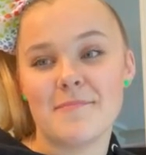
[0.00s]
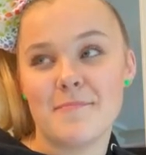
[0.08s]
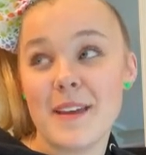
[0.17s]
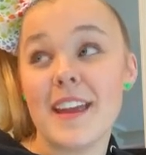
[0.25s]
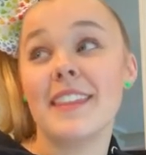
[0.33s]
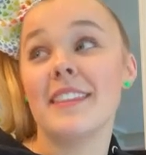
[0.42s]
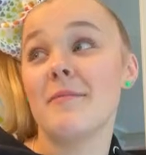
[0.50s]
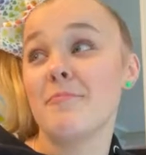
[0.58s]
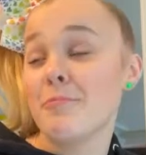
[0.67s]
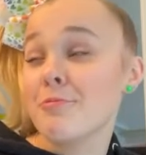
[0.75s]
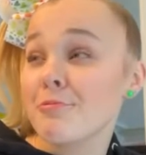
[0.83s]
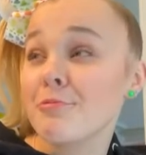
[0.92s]
been
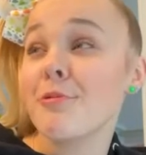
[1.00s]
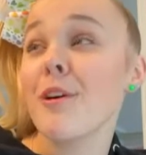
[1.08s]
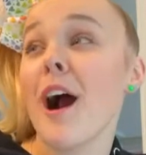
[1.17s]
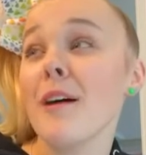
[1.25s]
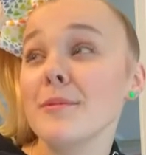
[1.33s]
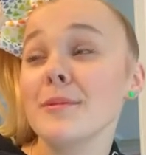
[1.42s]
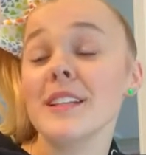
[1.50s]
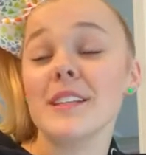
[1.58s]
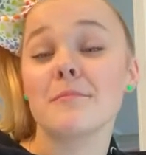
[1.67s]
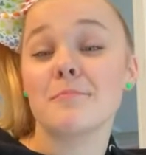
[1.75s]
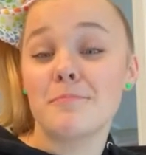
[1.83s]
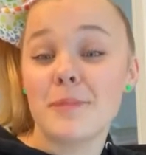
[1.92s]
probably
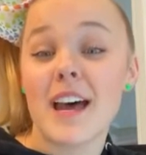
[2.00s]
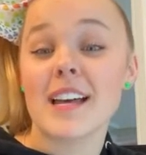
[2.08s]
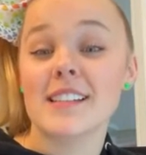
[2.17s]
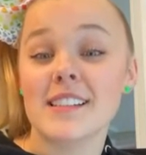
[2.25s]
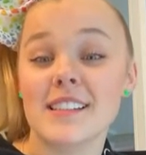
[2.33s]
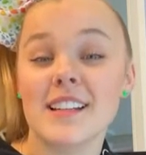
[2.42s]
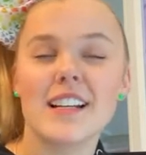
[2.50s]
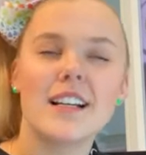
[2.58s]
the best.